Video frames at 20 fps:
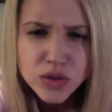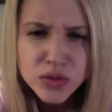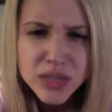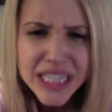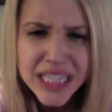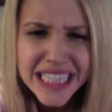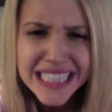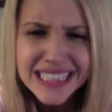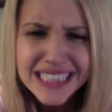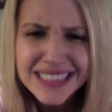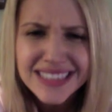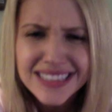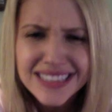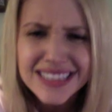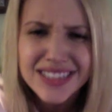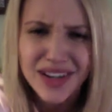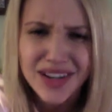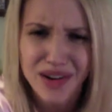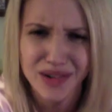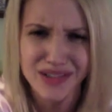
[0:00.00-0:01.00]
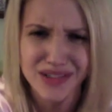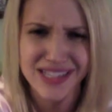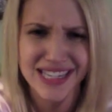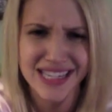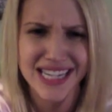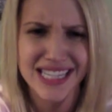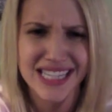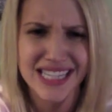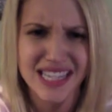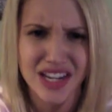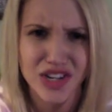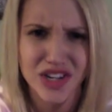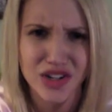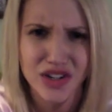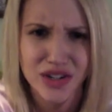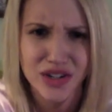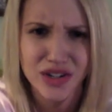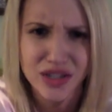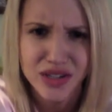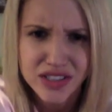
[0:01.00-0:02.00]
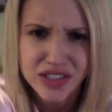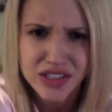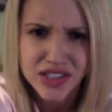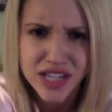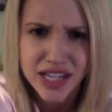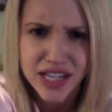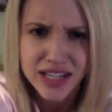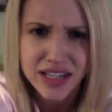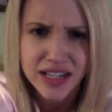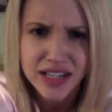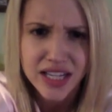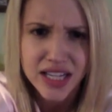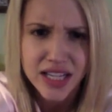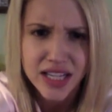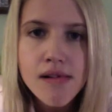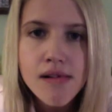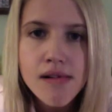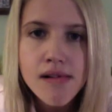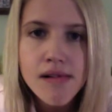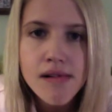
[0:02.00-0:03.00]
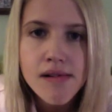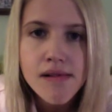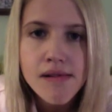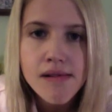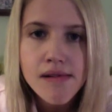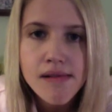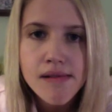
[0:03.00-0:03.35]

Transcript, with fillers: Who is our state senator? Huh.